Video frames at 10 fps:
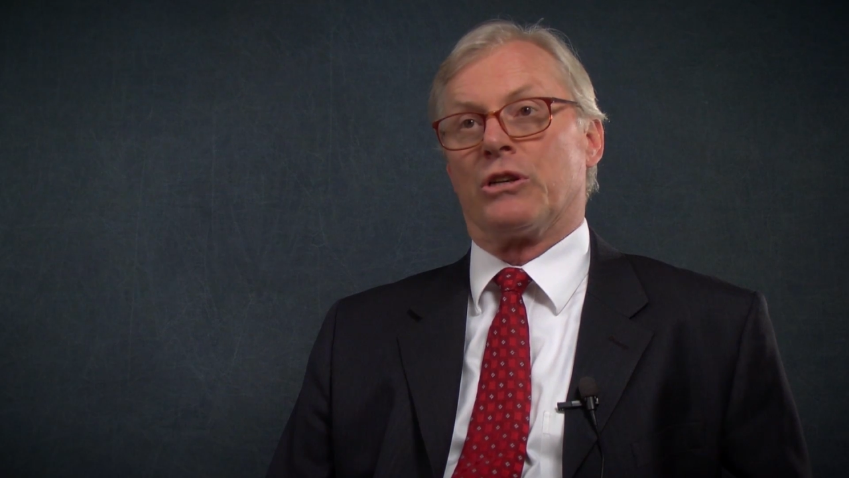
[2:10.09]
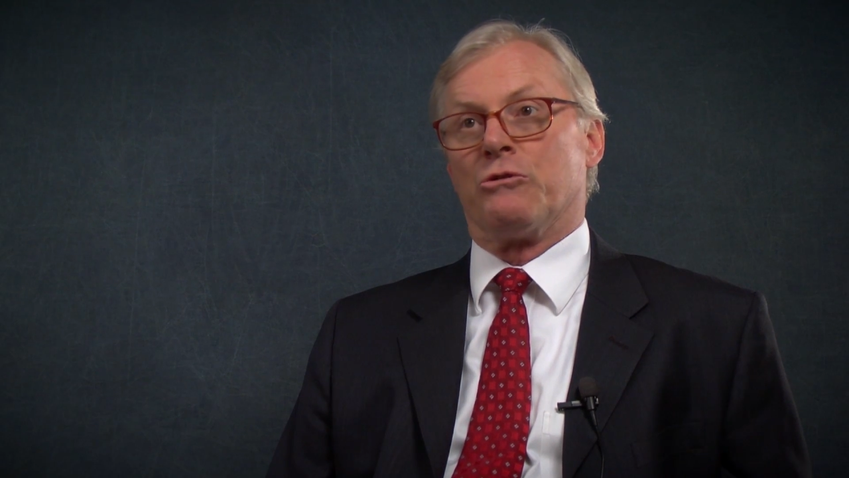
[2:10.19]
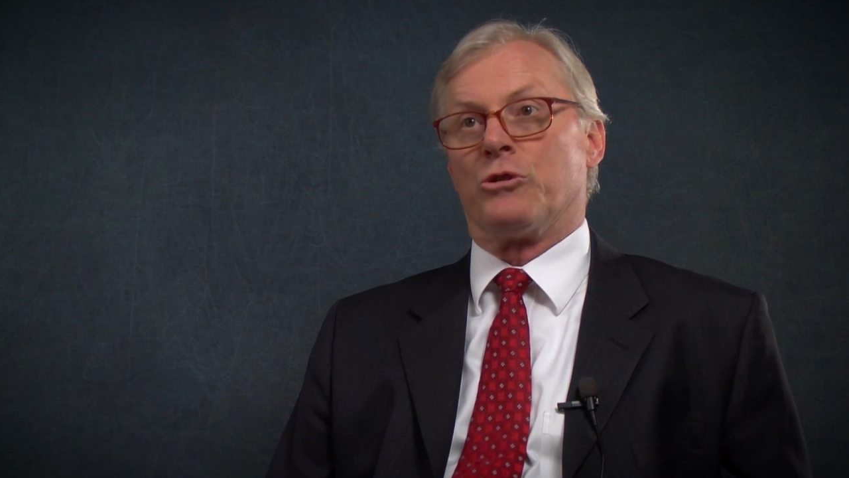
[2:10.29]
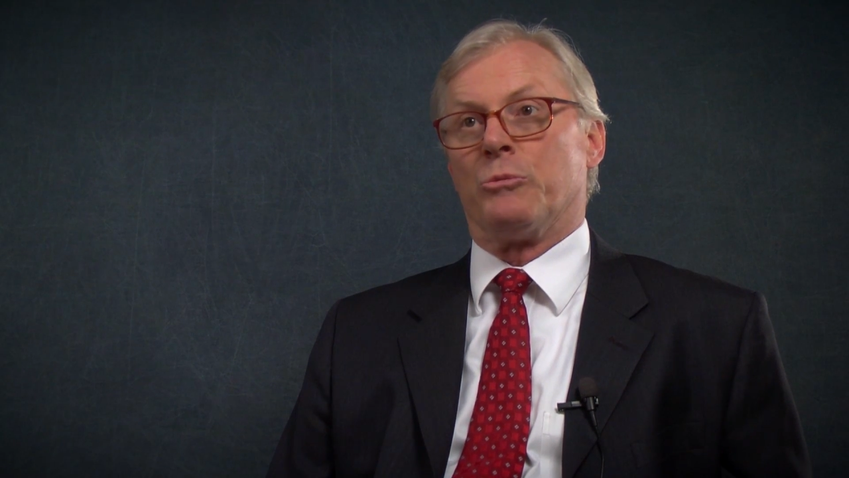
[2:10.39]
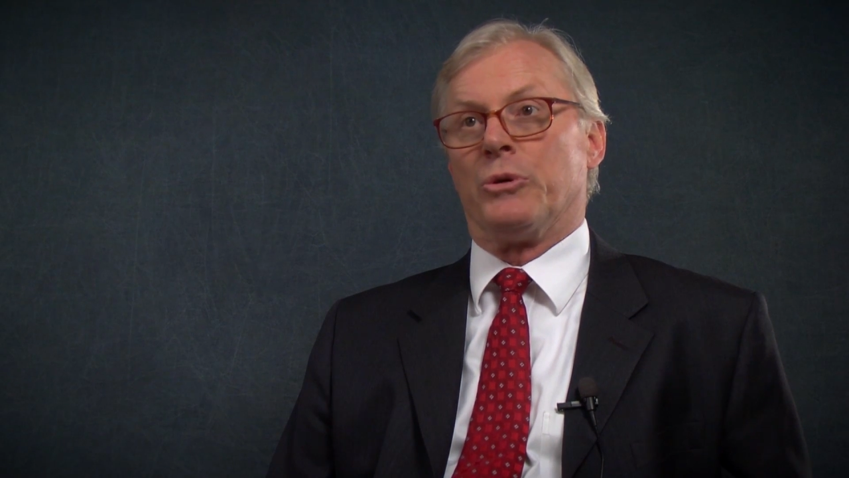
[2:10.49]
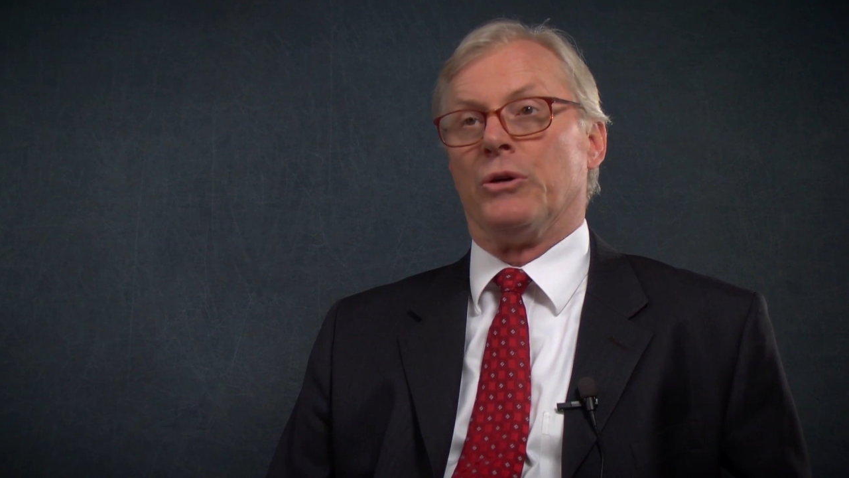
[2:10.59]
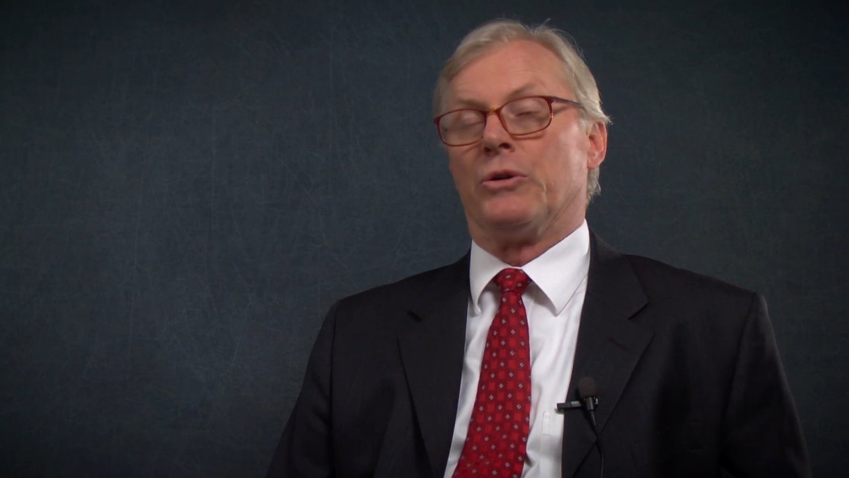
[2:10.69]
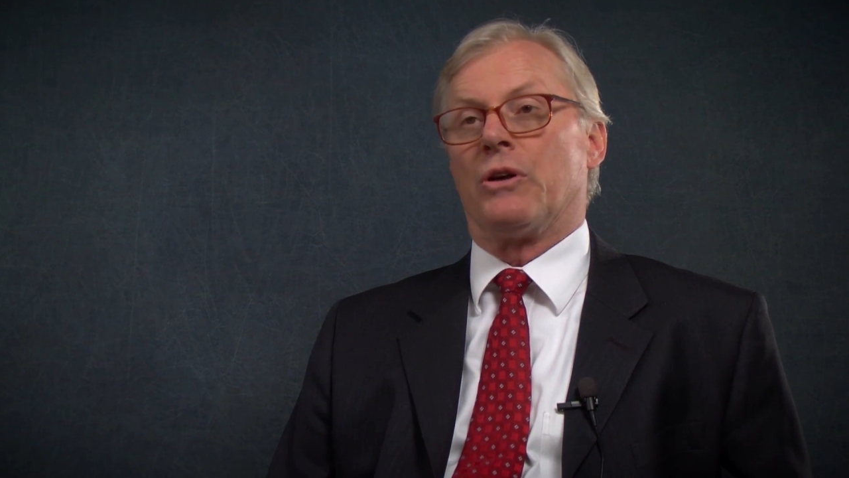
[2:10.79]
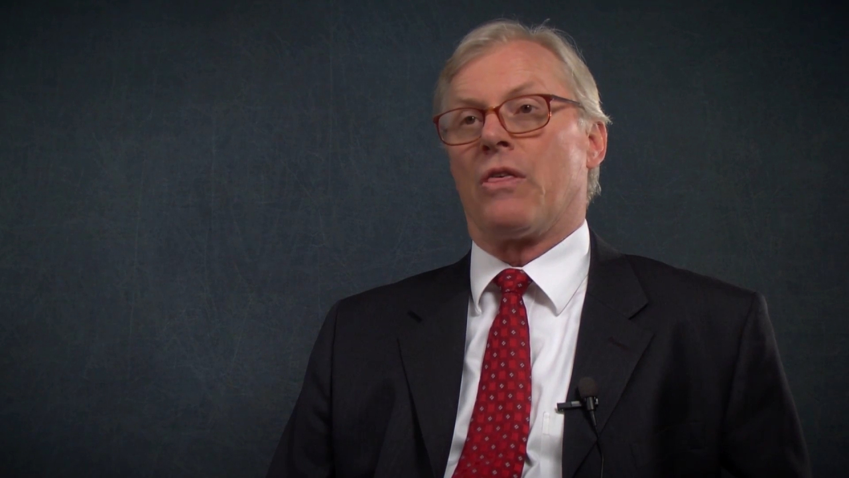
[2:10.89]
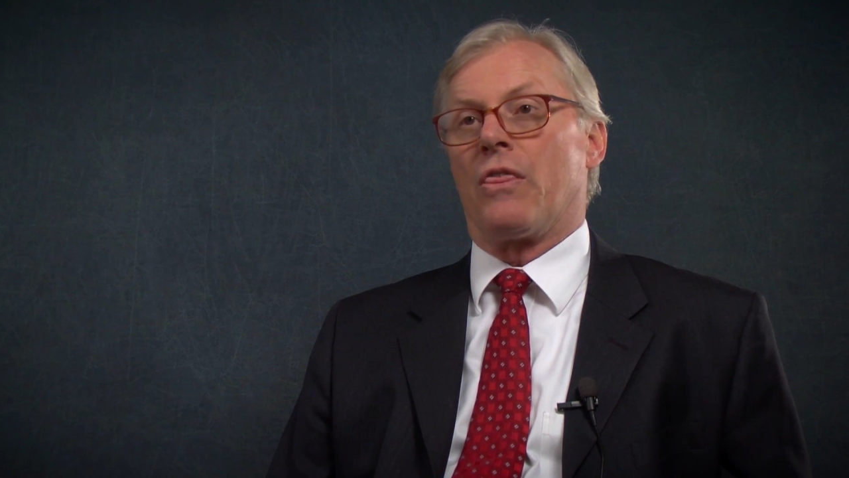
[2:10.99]

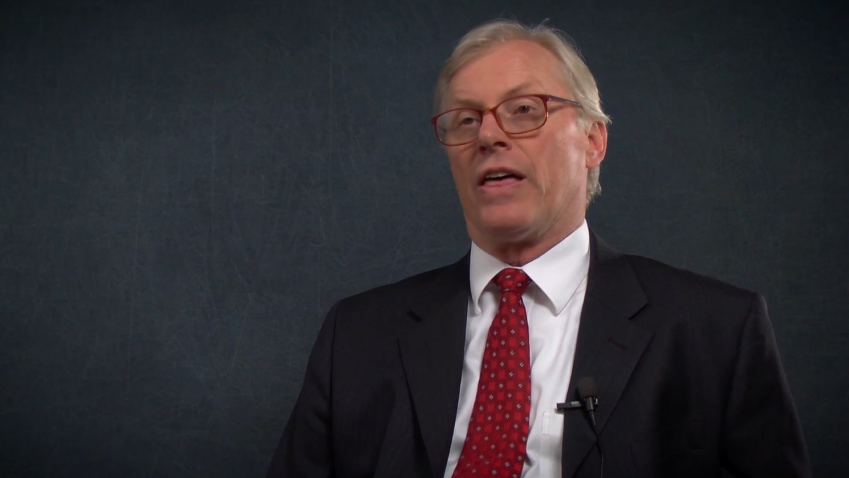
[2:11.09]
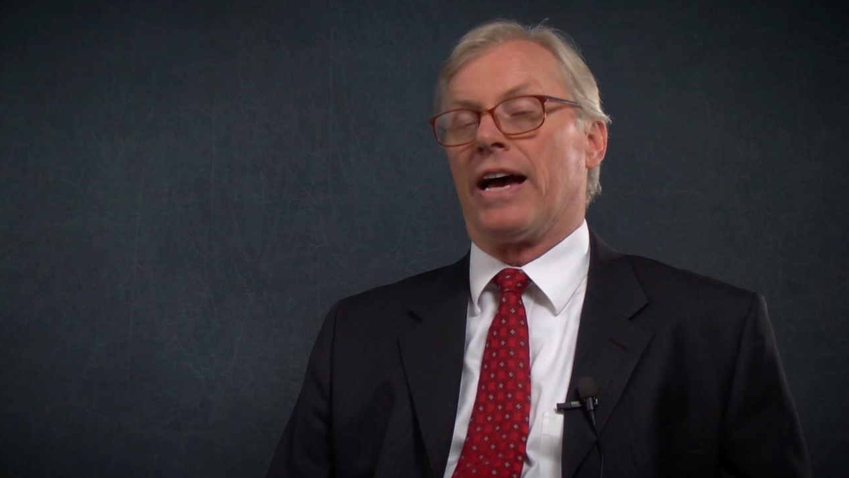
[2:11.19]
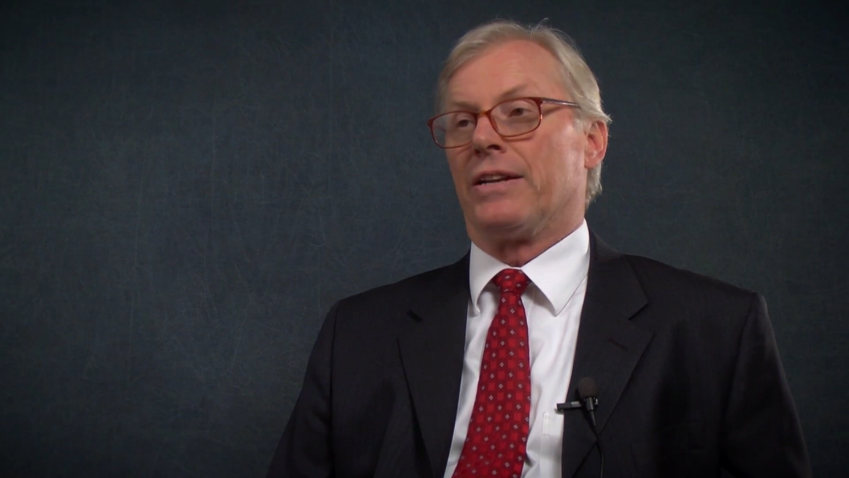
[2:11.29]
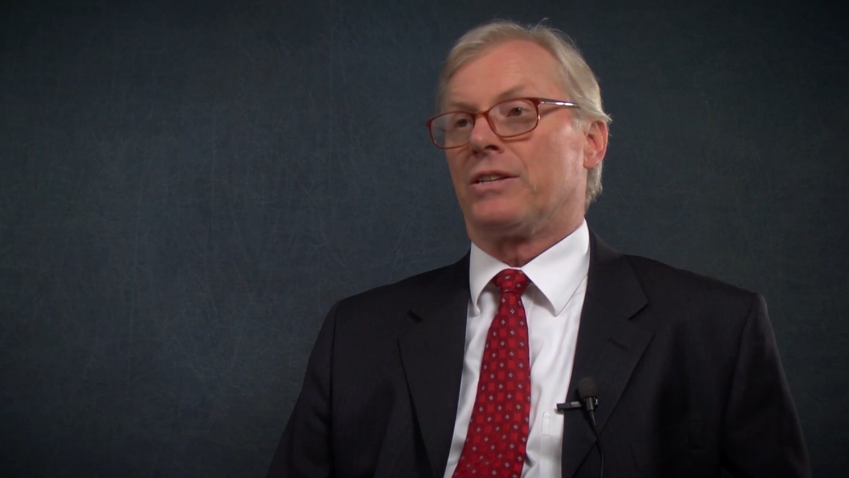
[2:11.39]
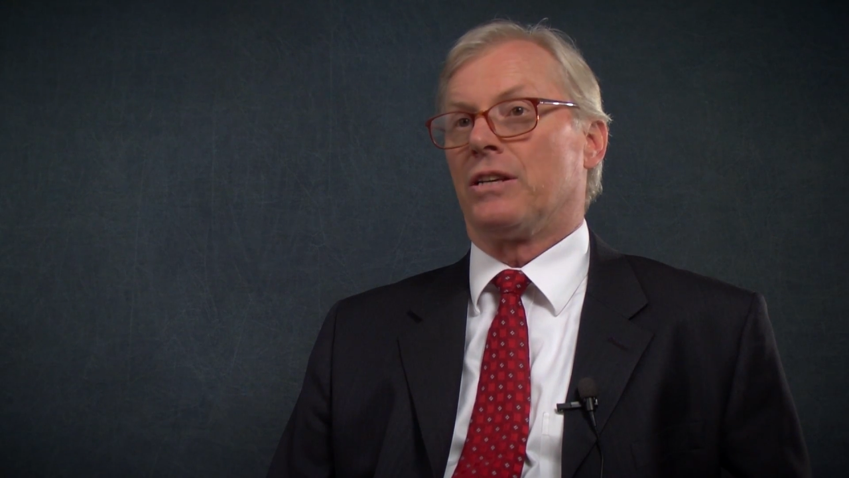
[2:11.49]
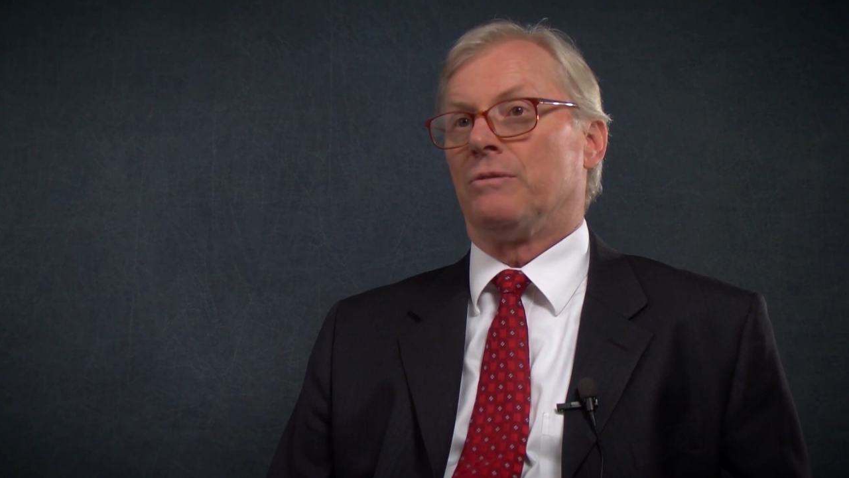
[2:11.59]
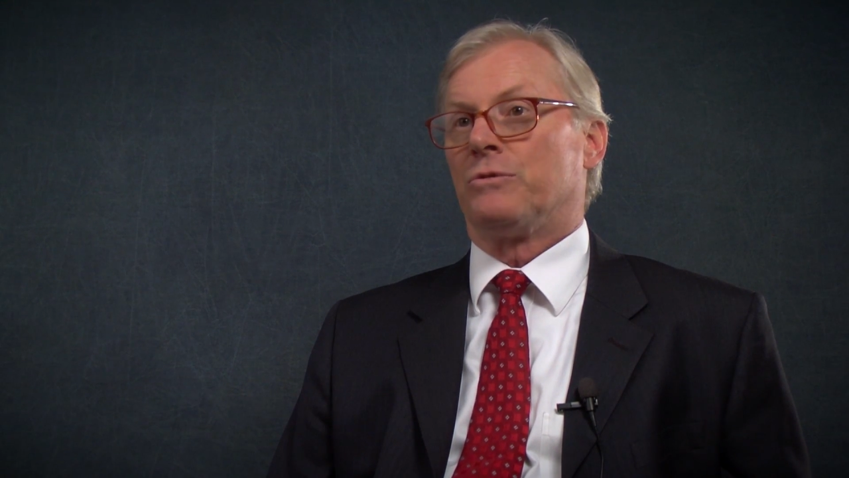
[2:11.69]
contribute that